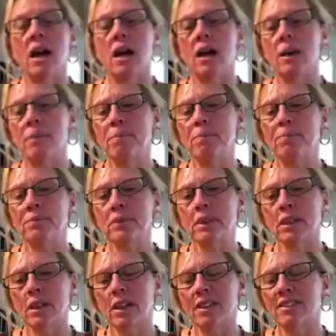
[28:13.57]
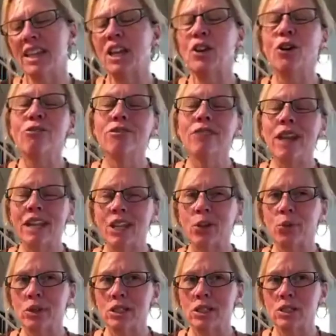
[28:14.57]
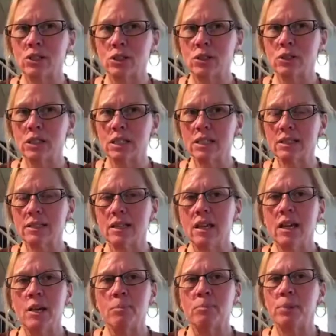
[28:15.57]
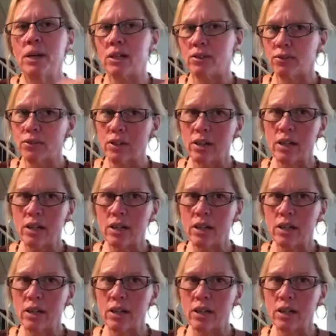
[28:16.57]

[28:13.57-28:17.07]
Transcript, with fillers: Um, they don't like it when you do this, but